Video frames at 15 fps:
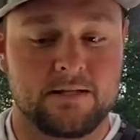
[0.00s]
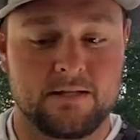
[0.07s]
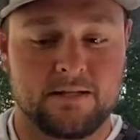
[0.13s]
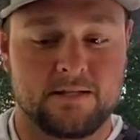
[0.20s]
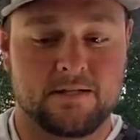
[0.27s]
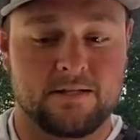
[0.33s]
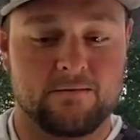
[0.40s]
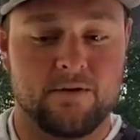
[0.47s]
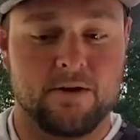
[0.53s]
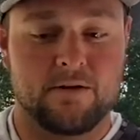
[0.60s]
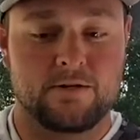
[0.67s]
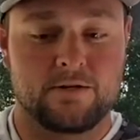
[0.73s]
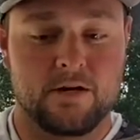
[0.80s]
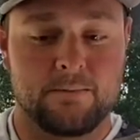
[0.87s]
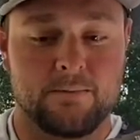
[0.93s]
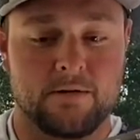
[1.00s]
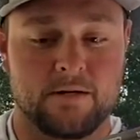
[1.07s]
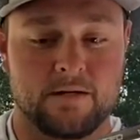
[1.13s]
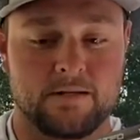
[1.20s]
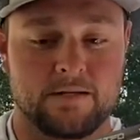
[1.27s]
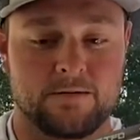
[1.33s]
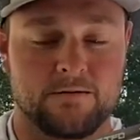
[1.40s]
And this is a very sharp hook
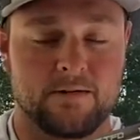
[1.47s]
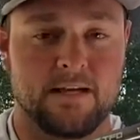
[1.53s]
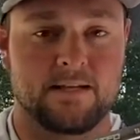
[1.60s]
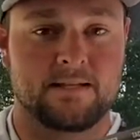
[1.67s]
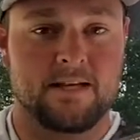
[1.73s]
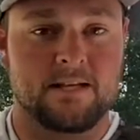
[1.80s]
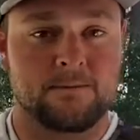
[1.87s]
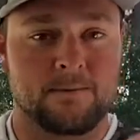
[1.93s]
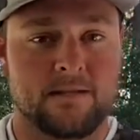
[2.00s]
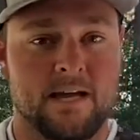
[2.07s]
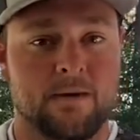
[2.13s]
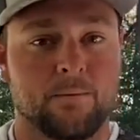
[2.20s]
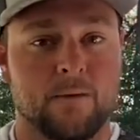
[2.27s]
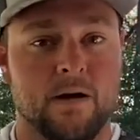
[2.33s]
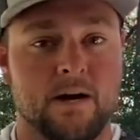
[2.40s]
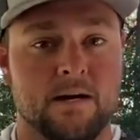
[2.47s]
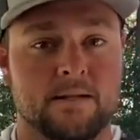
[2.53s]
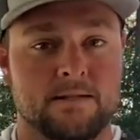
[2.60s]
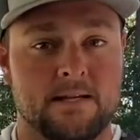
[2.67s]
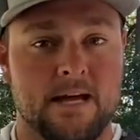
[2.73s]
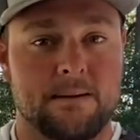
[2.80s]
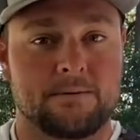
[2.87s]
on this finesse size, but that rod
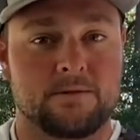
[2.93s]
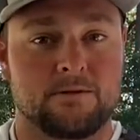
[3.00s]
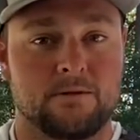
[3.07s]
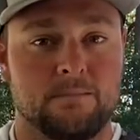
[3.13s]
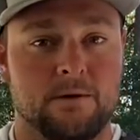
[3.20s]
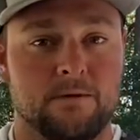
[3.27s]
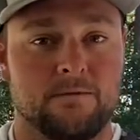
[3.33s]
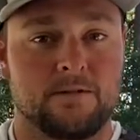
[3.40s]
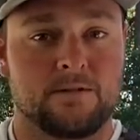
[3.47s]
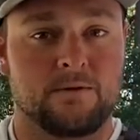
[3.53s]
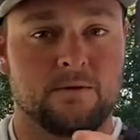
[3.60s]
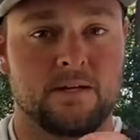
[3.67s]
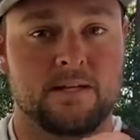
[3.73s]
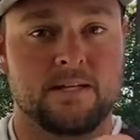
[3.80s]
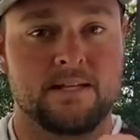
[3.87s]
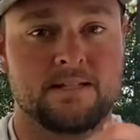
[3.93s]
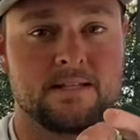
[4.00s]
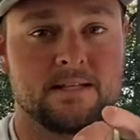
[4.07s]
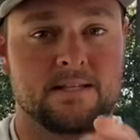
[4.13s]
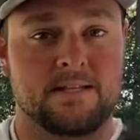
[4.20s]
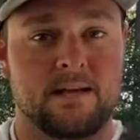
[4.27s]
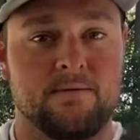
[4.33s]
is absolutely perfect. So again, that's the
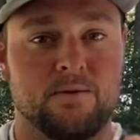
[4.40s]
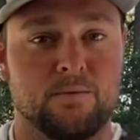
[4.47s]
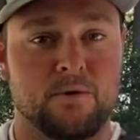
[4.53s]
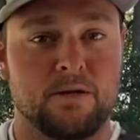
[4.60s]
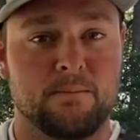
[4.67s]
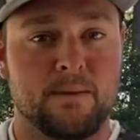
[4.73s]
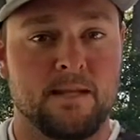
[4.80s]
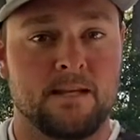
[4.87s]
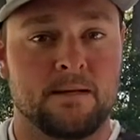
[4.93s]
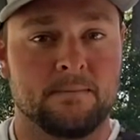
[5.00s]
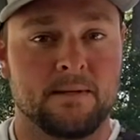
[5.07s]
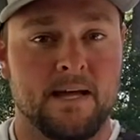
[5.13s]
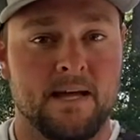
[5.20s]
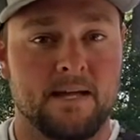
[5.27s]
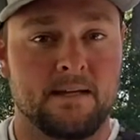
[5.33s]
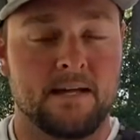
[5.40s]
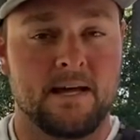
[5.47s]
7-1 medium light.